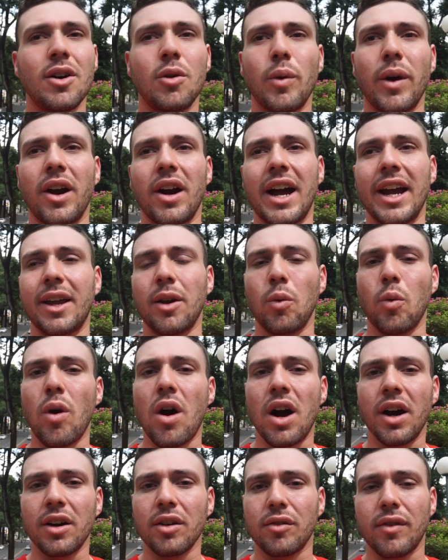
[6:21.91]
where I can
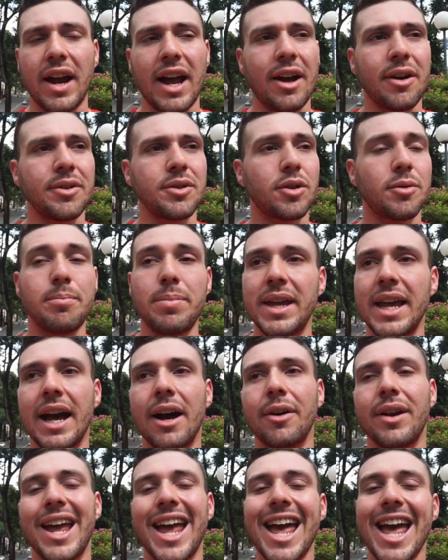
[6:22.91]
walk around or be
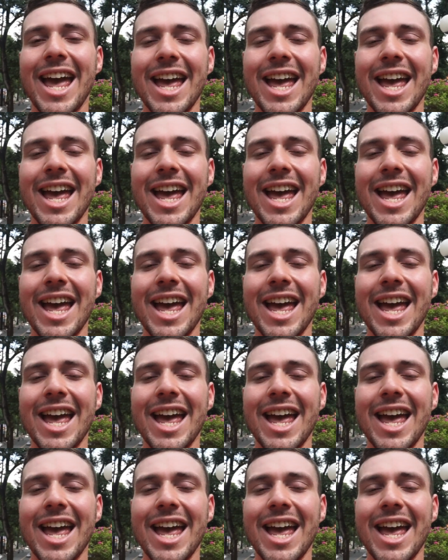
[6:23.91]
out